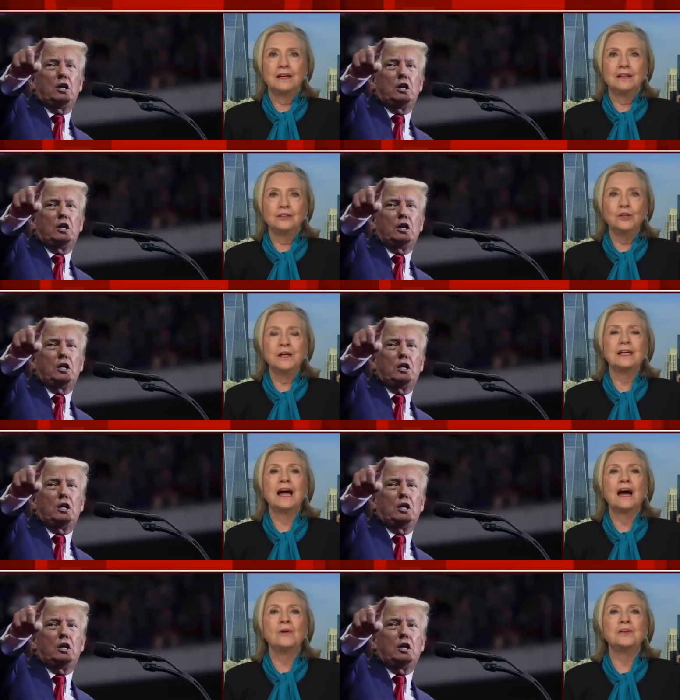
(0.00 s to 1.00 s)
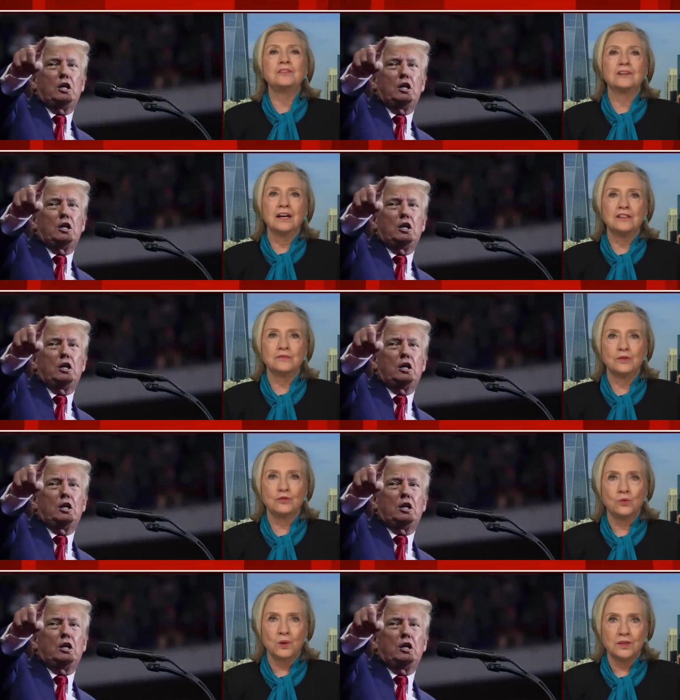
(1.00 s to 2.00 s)
Speaker 1: Look at how these kinds of
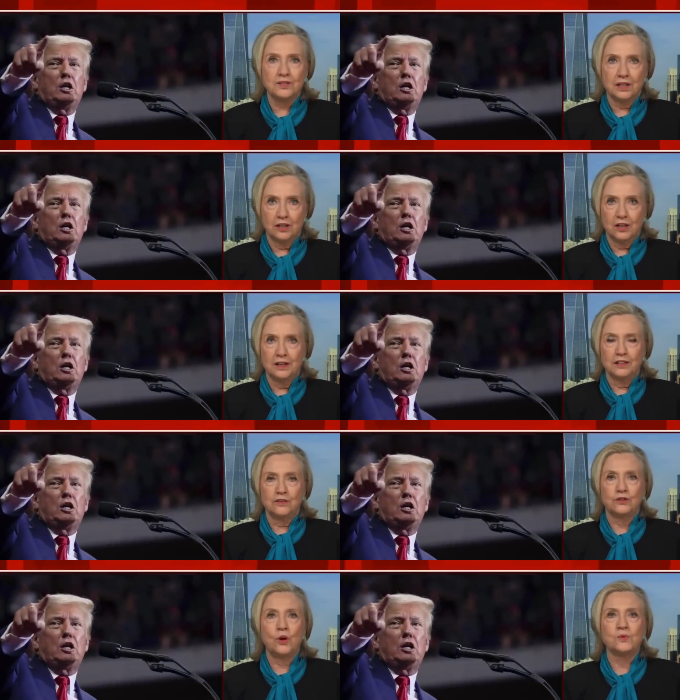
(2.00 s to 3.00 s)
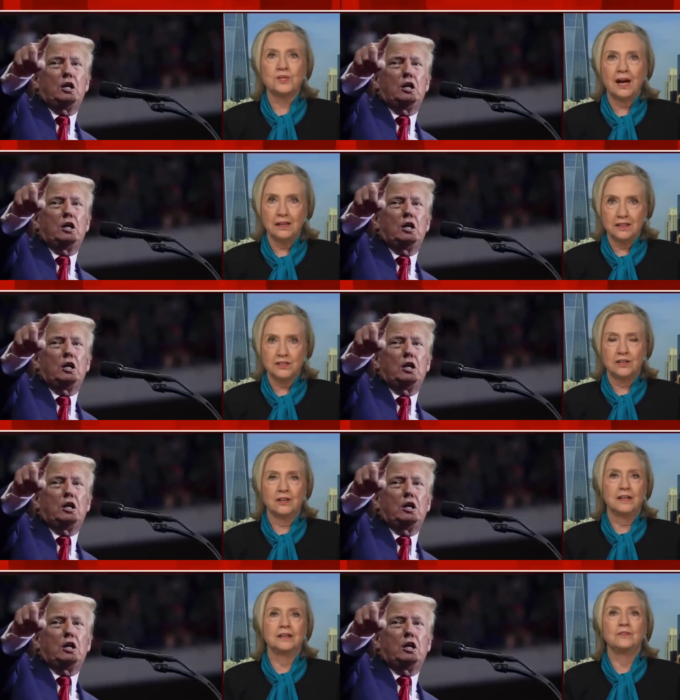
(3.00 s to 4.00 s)
authoritarian,
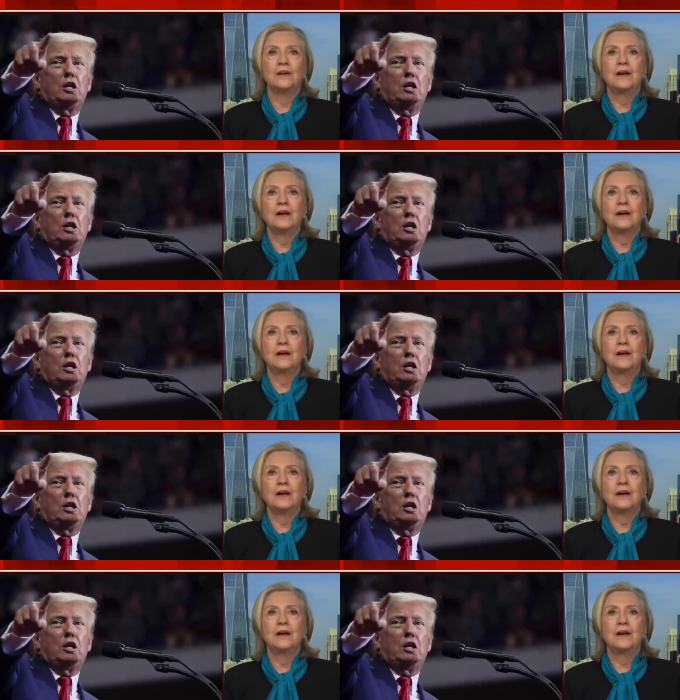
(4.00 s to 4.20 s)
totalitarian